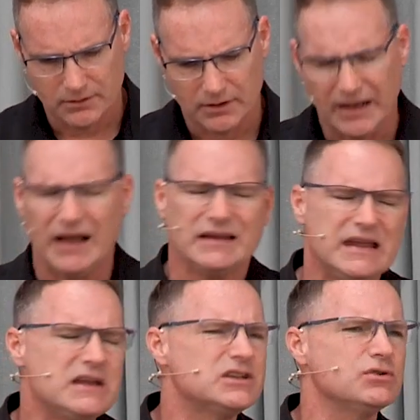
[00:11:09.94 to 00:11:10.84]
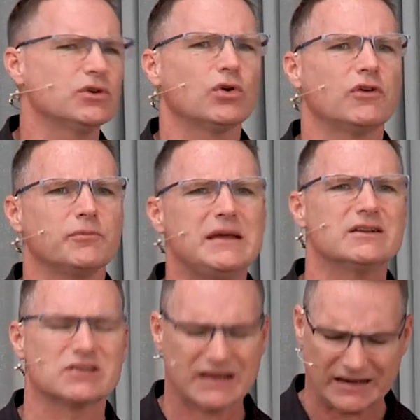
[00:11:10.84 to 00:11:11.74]
I need to in order for me to
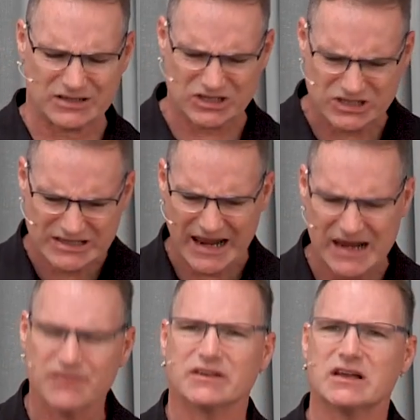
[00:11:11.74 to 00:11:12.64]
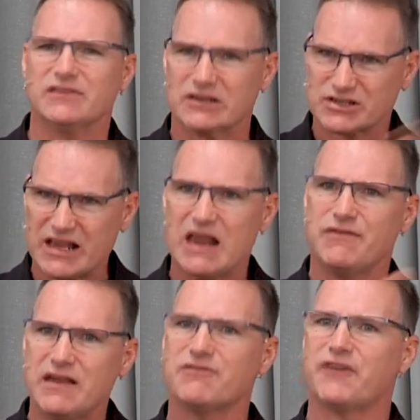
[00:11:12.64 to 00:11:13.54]
kind of stay in the, in the
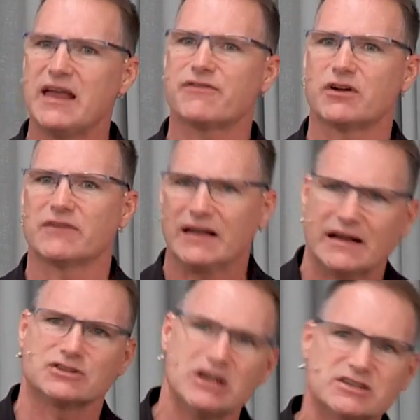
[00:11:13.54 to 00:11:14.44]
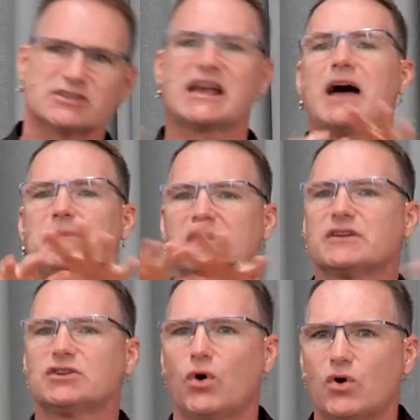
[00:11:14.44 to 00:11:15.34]
saving favor of God. Yeah, Jesus got me in the
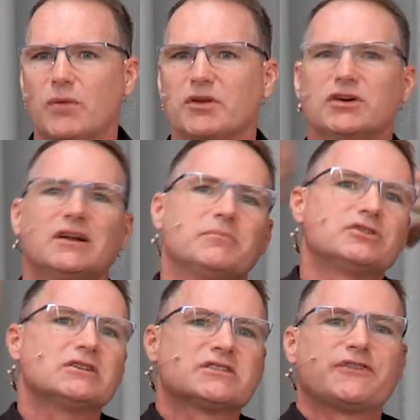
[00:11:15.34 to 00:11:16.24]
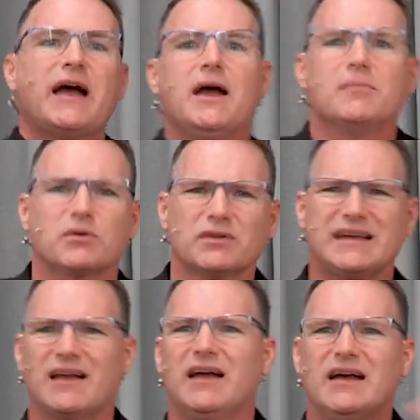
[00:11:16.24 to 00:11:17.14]
door. I'm good. I'm justified. But really,
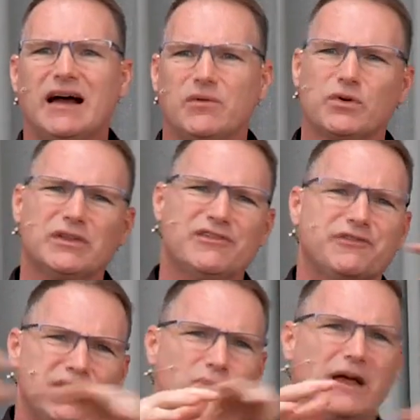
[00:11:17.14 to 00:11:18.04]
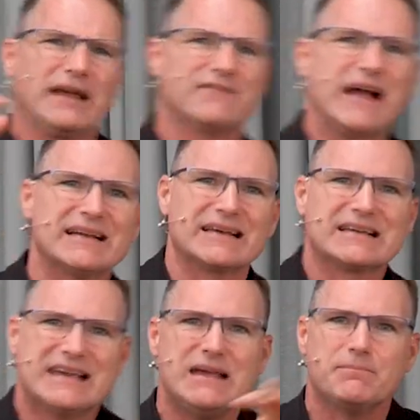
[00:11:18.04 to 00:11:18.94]
I, I really feel like I've got to
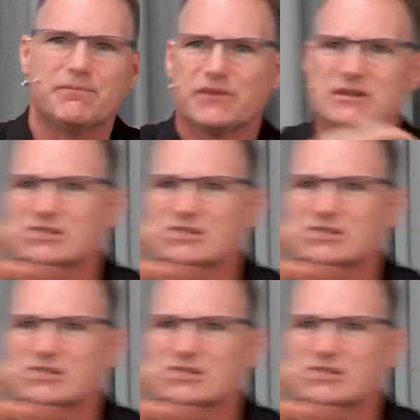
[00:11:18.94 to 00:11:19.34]
keep this